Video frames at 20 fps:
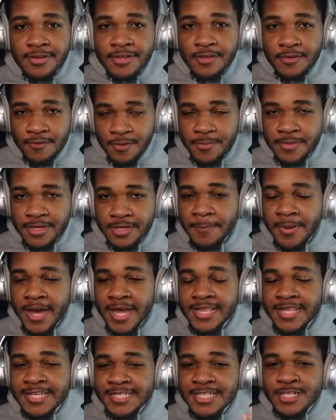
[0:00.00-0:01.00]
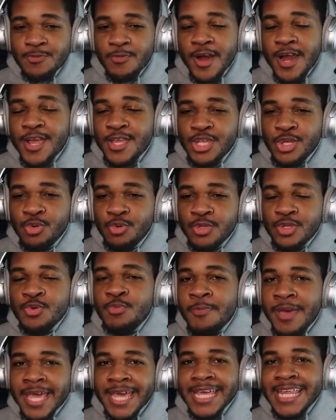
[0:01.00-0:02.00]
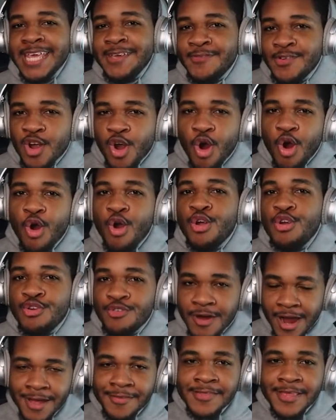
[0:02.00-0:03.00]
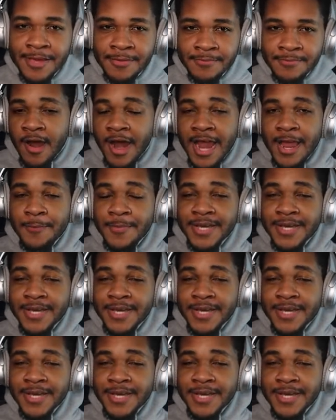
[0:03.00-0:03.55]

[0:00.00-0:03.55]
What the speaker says: You feel me? But this is where you make it even harder on them, all right?